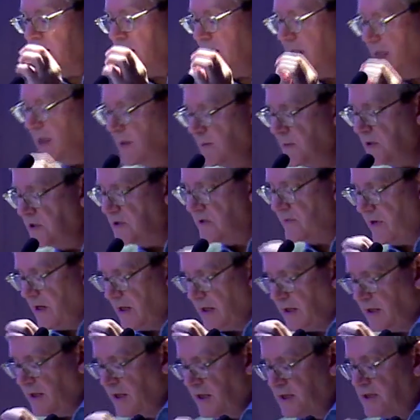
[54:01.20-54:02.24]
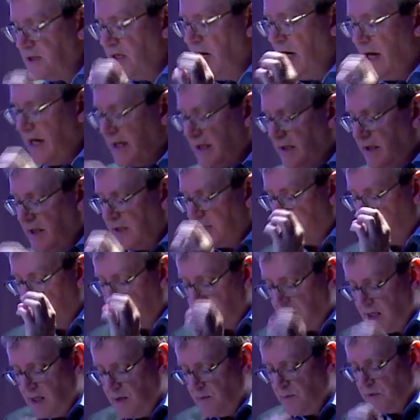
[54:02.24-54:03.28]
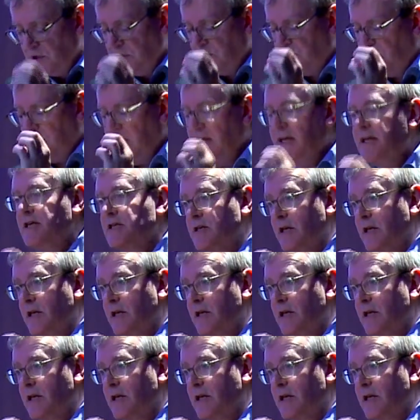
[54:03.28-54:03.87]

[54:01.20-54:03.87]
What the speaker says: the image of architecture. Architecture is image, but